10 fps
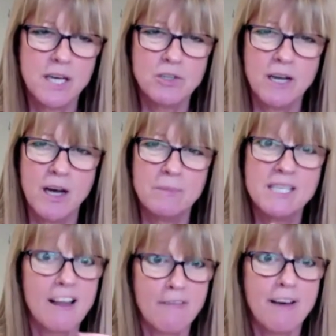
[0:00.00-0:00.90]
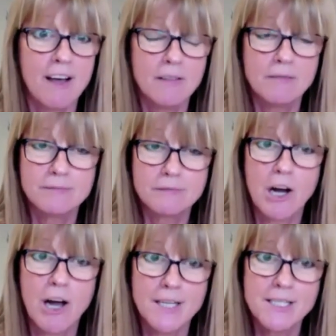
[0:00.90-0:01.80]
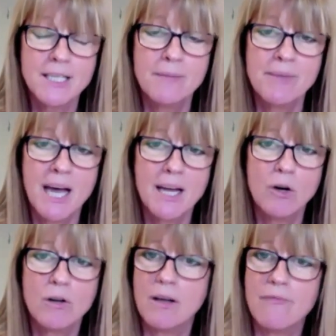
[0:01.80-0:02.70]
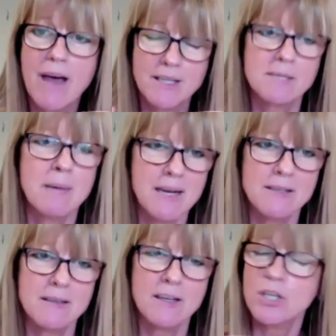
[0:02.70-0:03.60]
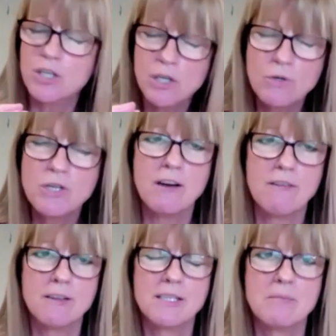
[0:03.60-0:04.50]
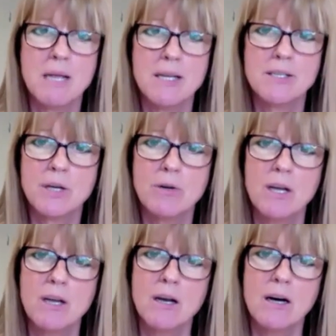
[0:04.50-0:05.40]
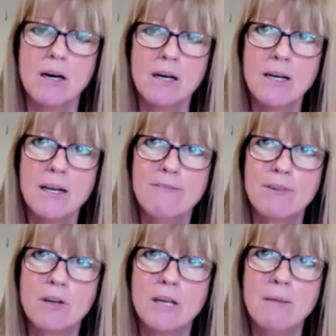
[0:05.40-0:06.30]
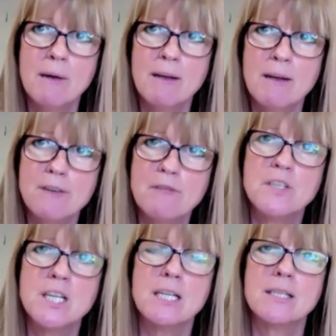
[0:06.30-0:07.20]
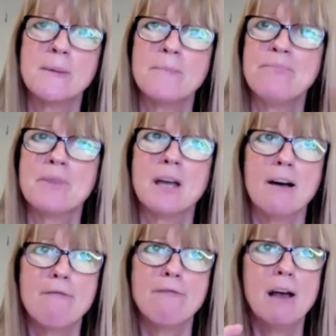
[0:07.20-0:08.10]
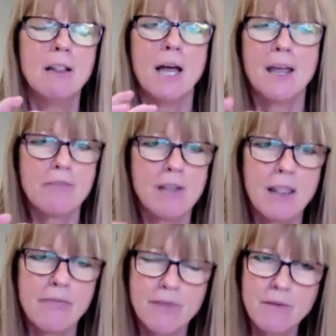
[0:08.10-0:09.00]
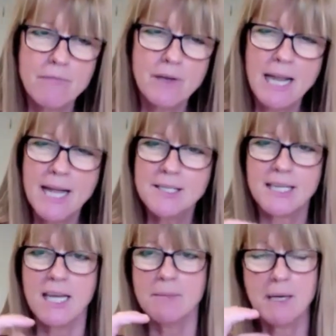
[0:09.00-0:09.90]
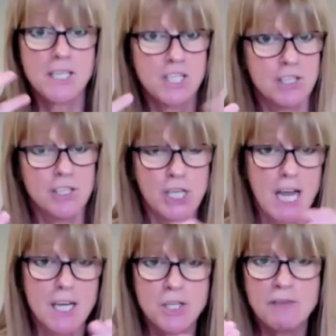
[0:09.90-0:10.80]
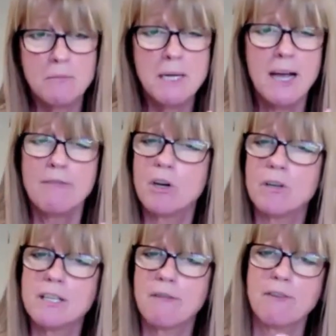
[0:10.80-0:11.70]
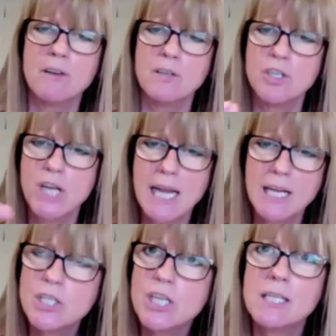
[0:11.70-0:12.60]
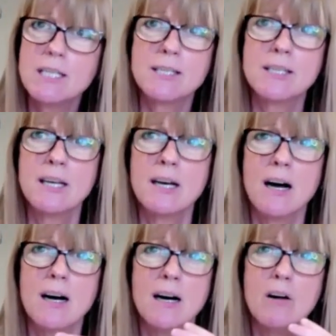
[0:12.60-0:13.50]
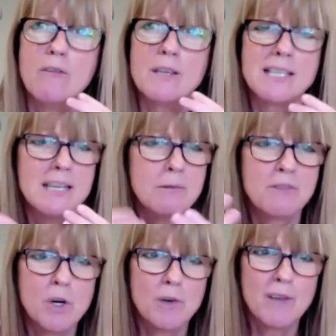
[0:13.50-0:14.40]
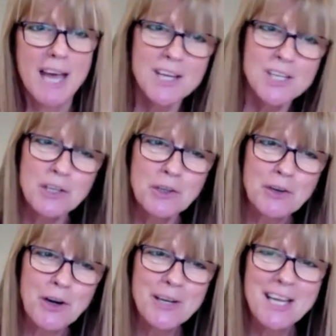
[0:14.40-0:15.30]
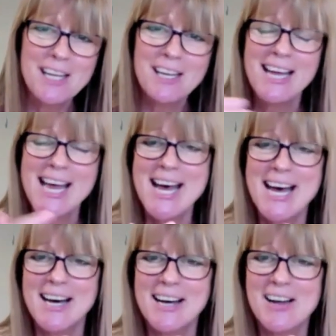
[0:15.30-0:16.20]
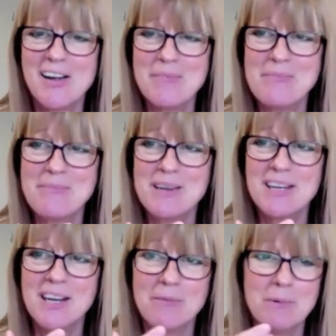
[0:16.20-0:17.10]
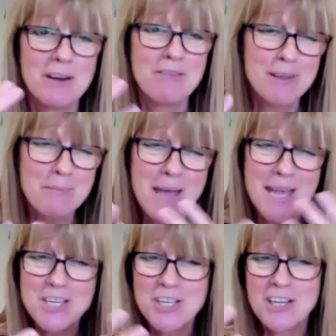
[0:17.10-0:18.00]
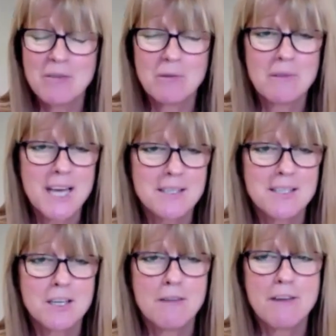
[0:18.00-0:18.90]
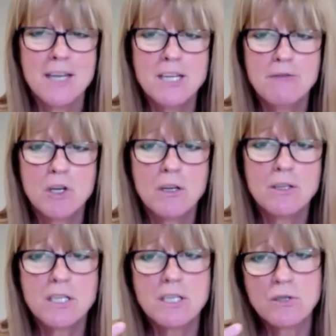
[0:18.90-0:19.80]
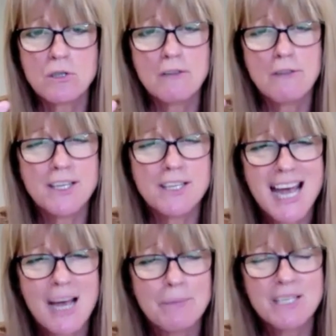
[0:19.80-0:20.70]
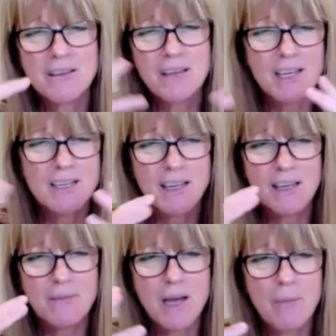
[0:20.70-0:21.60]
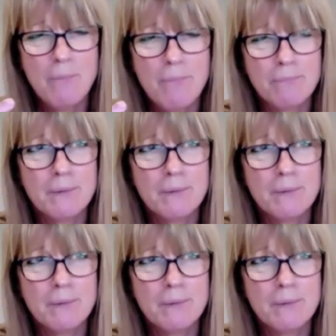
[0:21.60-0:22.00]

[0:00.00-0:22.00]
of titrate up until I felt right. and, uh, and that's made a huge difference to me. So I've in my 50s, I've felt like the the, the landscape has changed for me. I've got different challenges. Uh, obviously, we've got aging thrown in, um, you know, more inflammation, all of that stuff. And you've got to sort of adapt and and um,